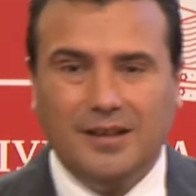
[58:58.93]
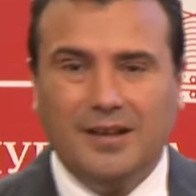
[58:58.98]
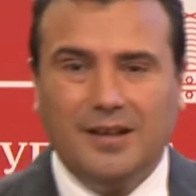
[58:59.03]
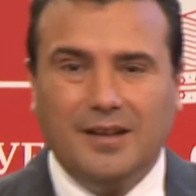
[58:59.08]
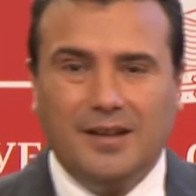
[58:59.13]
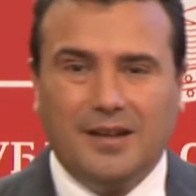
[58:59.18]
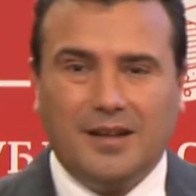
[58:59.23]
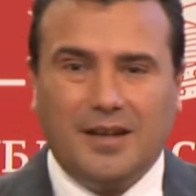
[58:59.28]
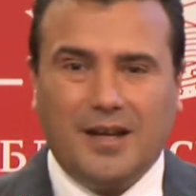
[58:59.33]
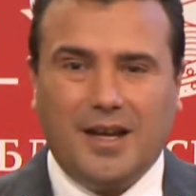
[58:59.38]

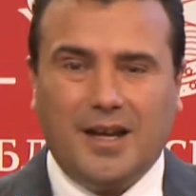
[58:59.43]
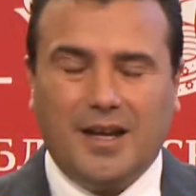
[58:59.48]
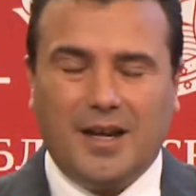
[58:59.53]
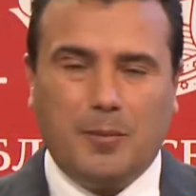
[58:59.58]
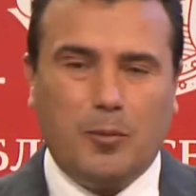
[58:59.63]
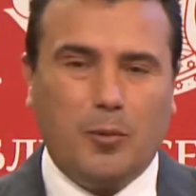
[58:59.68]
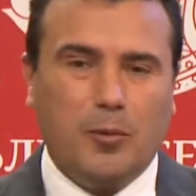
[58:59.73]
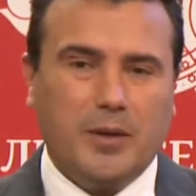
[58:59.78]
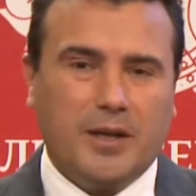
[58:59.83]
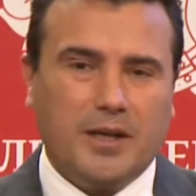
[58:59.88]
I would like
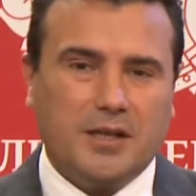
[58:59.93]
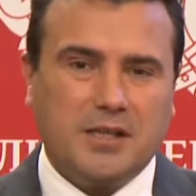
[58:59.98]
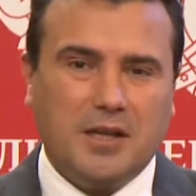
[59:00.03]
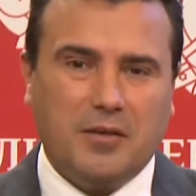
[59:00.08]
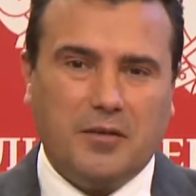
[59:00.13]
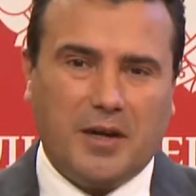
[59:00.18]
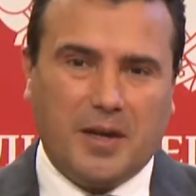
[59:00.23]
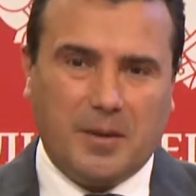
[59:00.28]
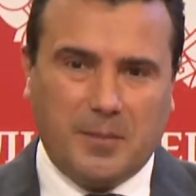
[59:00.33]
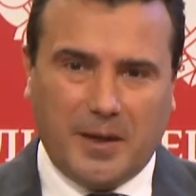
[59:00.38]
to
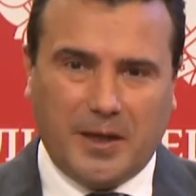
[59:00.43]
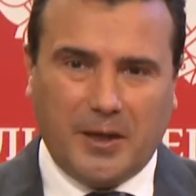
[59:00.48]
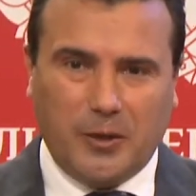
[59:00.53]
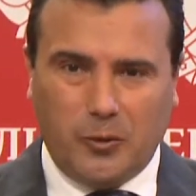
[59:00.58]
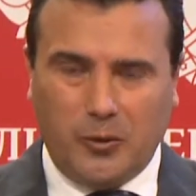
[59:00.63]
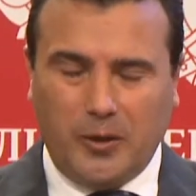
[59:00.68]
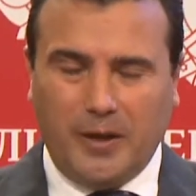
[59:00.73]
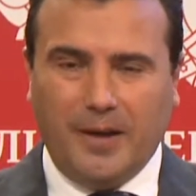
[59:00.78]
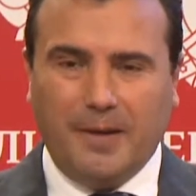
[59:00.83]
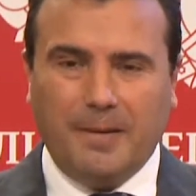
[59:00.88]

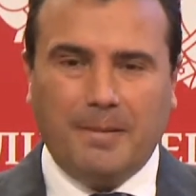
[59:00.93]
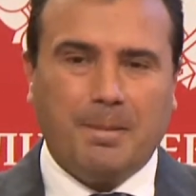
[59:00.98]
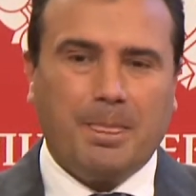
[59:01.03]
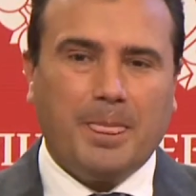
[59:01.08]
see this